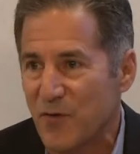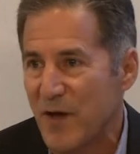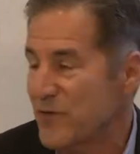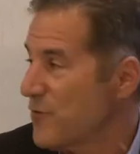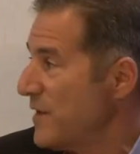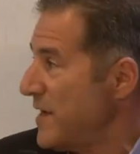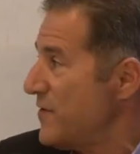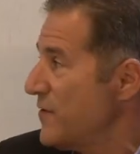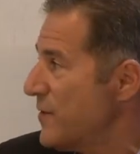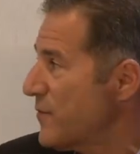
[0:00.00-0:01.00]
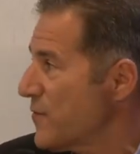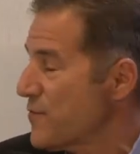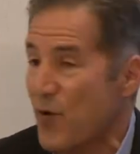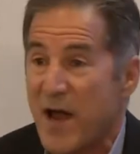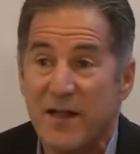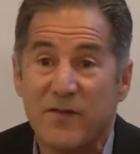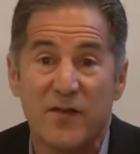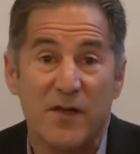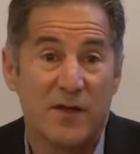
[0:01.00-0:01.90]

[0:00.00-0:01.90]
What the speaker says: who had the relationships with brands,